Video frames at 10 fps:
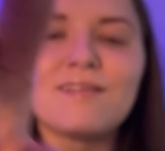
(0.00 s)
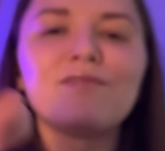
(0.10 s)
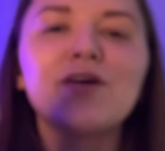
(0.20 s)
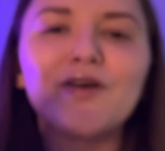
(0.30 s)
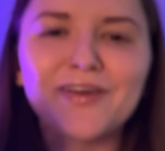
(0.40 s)

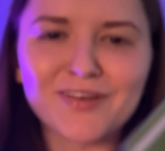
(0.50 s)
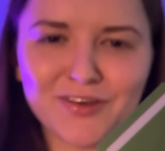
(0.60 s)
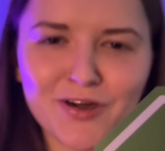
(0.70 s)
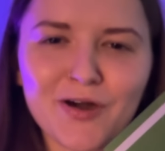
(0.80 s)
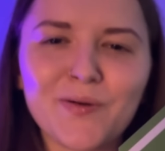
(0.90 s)
Very good.
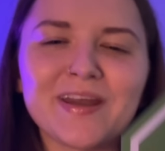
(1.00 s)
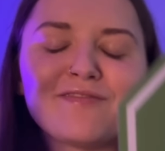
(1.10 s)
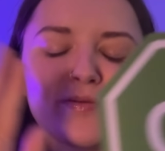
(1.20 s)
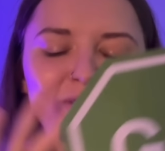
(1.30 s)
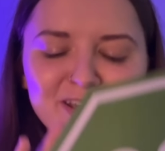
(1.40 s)
Go. And
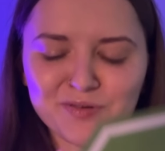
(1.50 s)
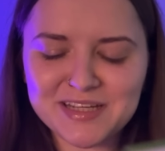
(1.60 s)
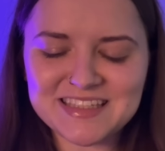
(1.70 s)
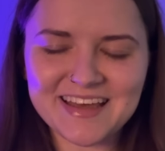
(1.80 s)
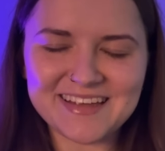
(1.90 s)
everybody
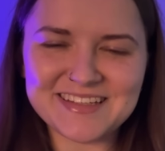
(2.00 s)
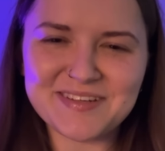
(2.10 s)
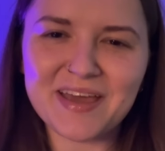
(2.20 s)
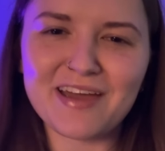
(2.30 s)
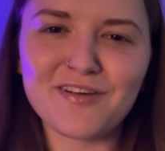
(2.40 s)
reset.
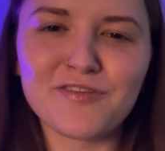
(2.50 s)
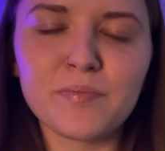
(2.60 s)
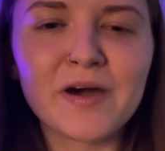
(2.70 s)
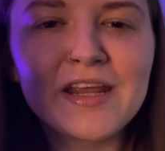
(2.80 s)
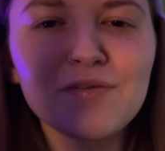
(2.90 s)
Everybody